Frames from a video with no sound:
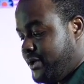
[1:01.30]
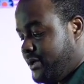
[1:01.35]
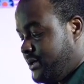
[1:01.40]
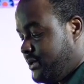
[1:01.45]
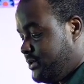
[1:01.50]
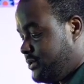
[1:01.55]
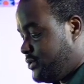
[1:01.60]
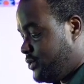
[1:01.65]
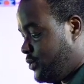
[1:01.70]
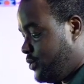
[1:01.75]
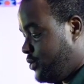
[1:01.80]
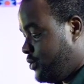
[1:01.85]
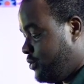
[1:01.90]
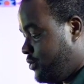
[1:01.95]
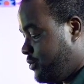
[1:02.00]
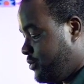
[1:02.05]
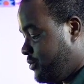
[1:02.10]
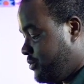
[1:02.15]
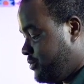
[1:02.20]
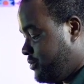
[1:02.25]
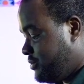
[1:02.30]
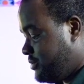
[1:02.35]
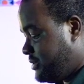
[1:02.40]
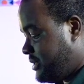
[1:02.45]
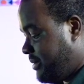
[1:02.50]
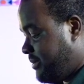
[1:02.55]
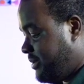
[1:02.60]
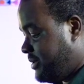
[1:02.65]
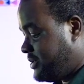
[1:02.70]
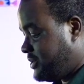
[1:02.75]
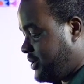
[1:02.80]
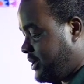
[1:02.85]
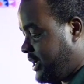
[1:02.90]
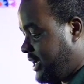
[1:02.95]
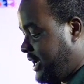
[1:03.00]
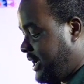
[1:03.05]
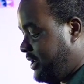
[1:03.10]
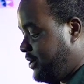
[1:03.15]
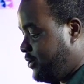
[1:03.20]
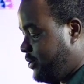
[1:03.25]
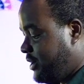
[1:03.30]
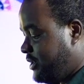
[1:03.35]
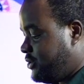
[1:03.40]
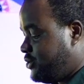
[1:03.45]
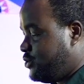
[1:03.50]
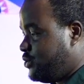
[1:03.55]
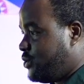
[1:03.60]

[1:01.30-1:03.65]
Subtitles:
so someone will say, okay, I know a 2